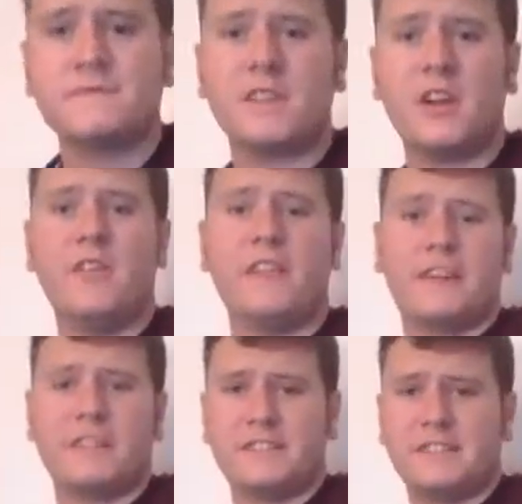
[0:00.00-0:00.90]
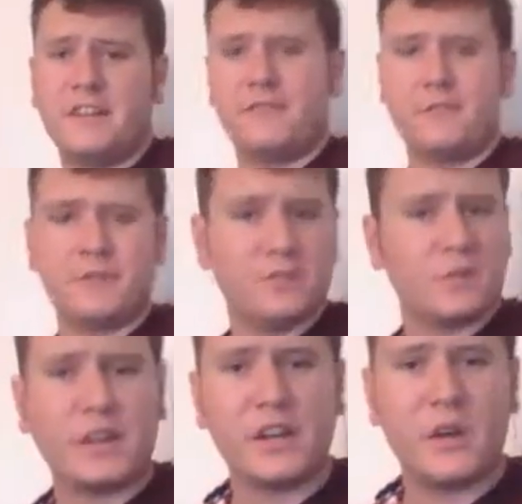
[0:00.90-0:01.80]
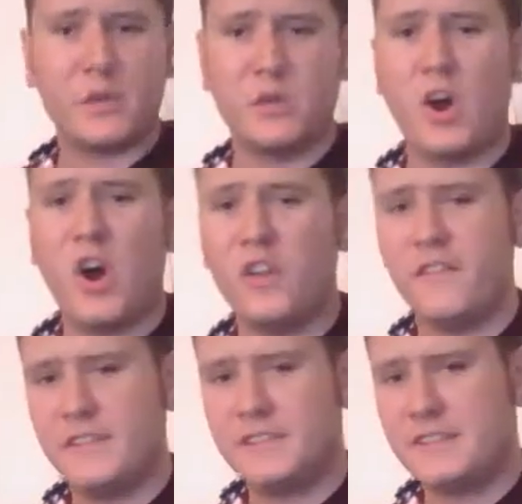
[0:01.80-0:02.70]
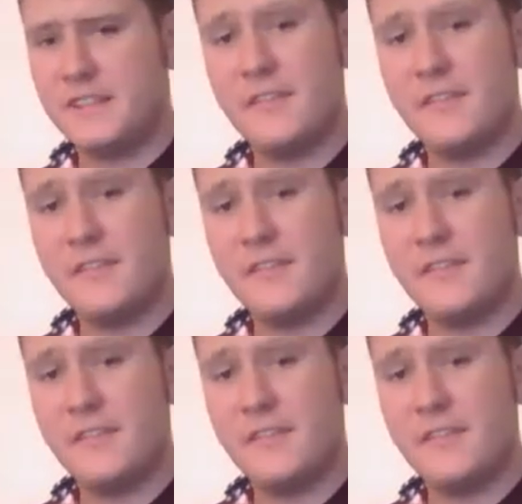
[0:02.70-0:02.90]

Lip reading: all that good stuff. We're going to go through all of it.